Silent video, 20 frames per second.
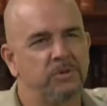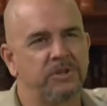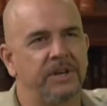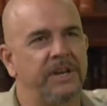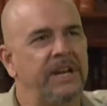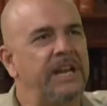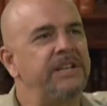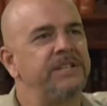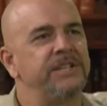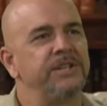it
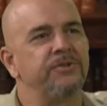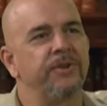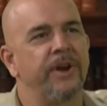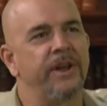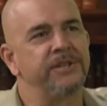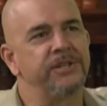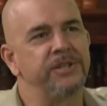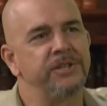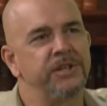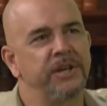an easy
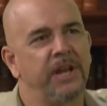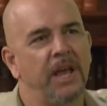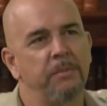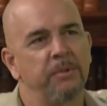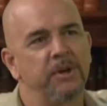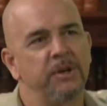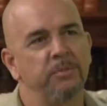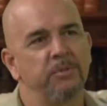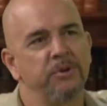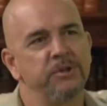transition
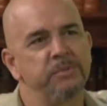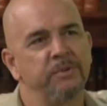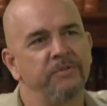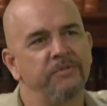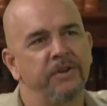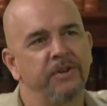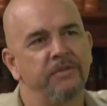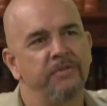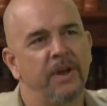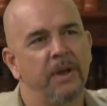coming to Brisbane
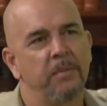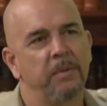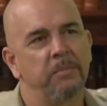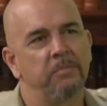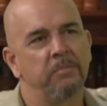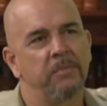for your family?